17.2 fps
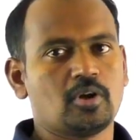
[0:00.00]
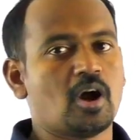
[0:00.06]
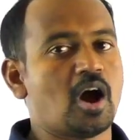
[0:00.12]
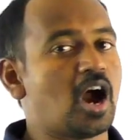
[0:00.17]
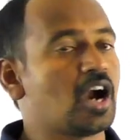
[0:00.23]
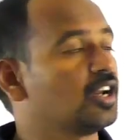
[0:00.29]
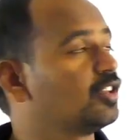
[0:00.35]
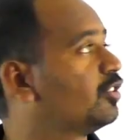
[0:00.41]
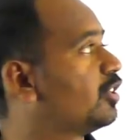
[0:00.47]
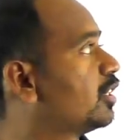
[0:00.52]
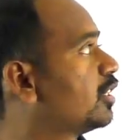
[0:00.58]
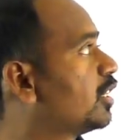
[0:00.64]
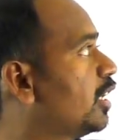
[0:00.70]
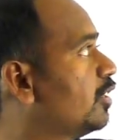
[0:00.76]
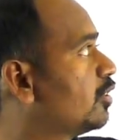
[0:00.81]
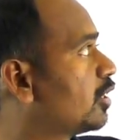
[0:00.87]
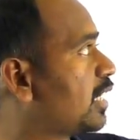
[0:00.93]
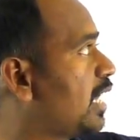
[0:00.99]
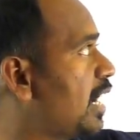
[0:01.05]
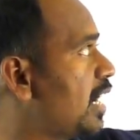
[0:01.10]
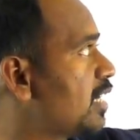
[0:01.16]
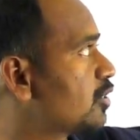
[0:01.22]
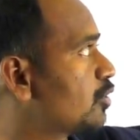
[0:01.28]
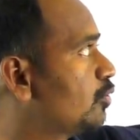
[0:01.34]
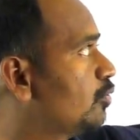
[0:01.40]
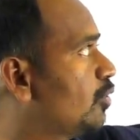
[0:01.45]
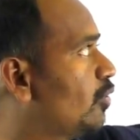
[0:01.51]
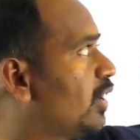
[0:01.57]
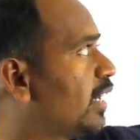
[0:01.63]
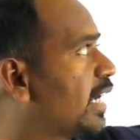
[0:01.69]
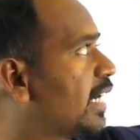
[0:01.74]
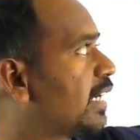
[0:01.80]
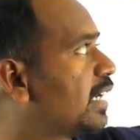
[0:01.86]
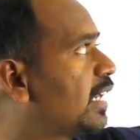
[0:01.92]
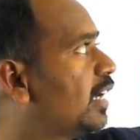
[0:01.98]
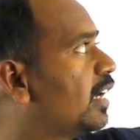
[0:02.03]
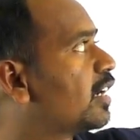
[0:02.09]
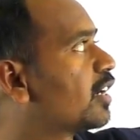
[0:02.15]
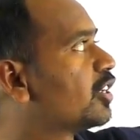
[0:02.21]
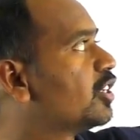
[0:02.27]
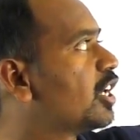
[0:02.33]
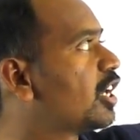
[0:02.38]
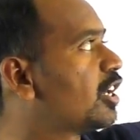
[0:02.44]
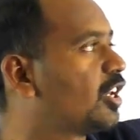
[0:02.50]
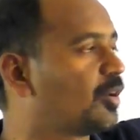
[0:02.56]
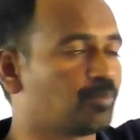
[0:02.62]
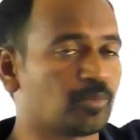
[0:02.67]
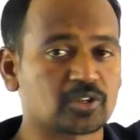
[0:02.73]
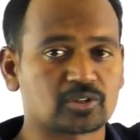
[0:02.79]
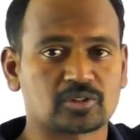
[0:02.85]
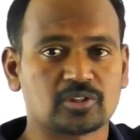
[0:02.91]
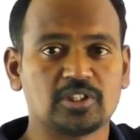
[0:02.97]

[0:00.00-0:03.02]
And in the 10th class, we will get real numbers.